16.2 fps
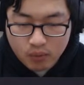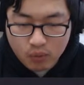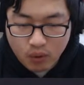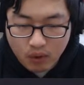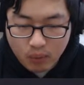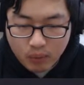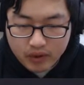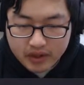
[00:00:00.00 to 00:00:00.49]

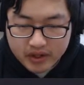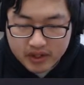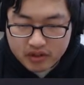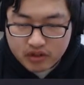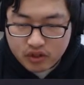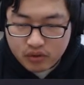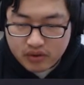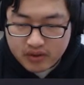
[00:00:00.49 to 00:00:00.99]
what we're gonna
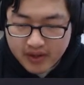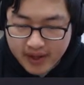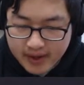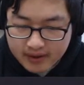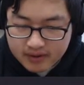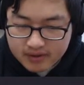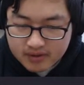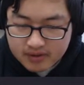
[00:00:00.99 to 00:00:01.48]
do
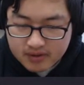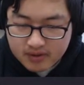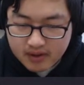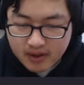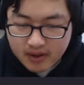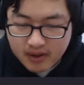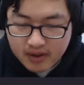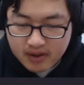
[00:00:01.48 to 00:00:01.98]
next
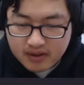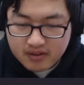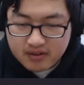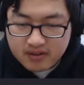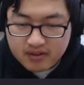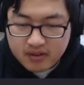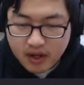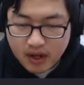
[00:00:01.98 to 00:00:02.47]
is
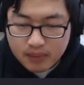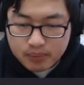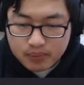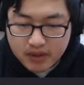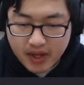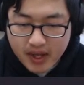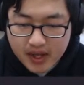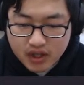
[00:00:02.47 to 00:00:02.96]
stop,
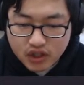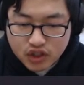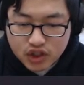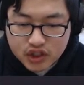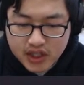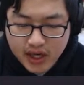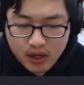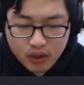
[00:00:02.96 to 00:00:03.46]
take a
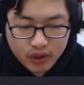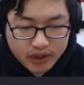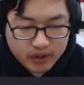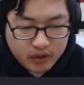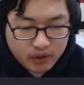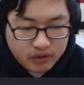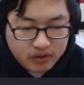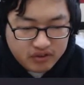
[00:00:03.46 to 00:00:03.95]
shower, and
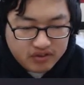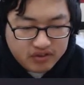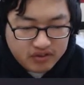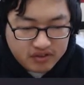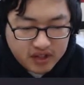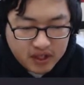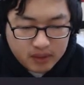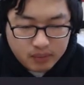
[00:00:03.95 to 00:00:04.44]
go to
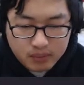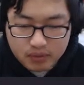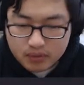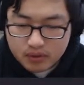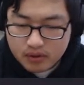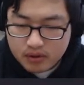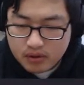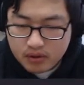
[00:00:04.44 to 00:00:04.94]
sleep.
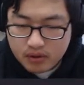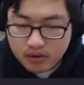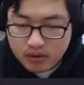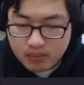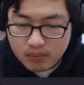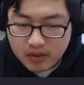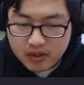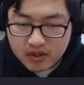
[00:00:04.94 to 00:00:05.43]

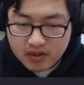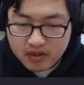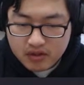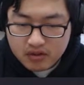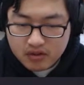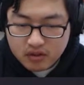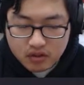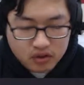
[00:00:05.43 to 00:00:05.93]

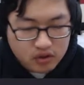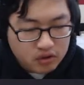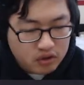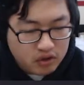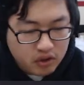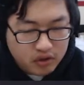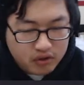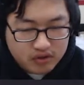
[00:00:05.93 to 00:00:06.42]
Because who
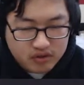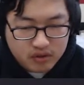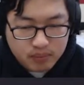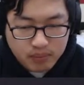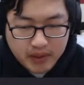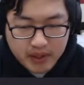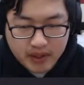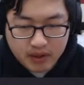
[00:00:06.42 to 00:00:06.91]
goes to
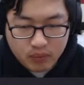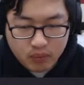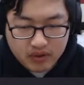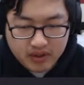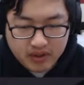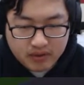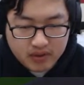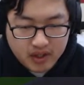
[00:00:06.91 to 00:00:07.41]
bed
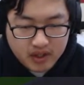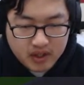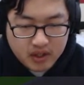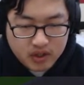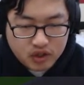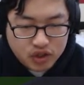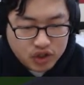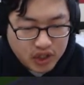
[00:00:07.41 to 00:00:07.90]
without
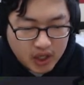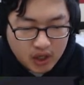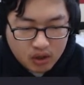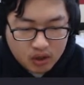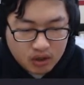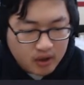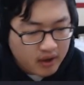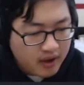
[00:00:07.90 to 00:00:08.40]
taking a
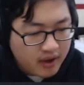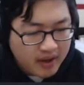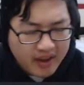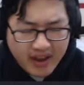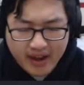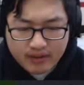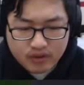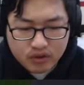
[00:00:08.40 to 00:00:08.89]
shower oh.
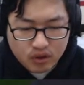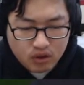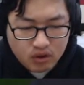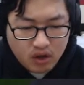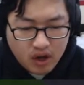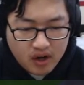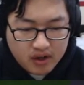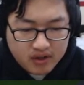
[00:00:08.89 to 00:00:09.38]
after a
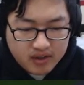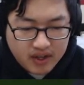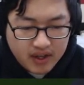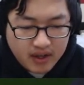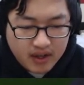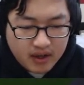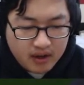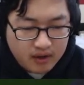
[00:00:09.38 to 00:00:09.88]
long
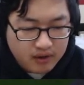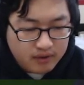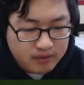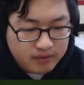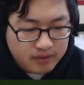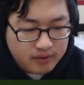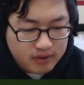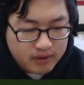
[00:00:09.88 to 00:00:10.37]
day of
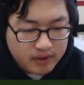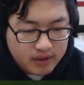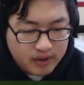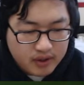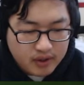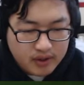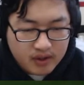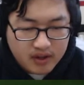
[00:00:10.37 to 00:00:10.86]

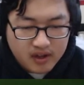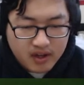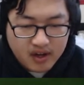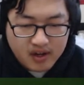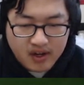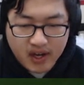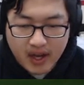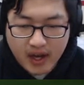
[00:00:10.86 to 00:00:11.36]
oh.
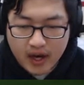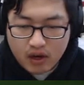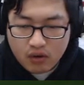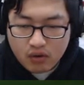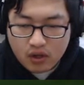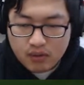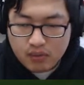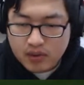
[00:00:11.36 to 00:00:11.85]
getting
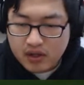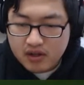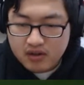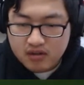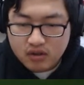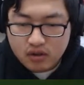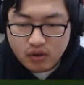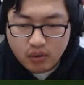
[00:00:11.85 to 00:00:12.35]
angry
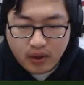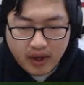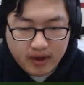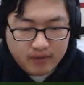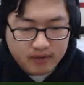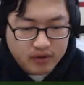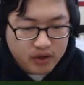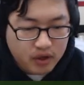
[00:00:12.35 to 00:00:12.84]
because you don't
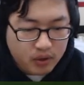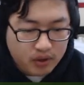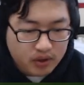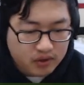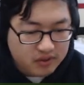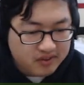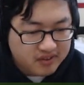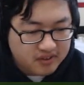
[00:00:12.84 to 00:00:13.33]
have coke in
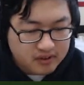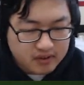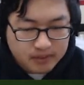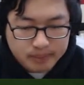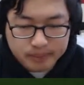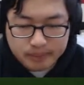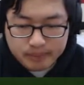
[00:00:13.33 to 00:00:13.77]
your system?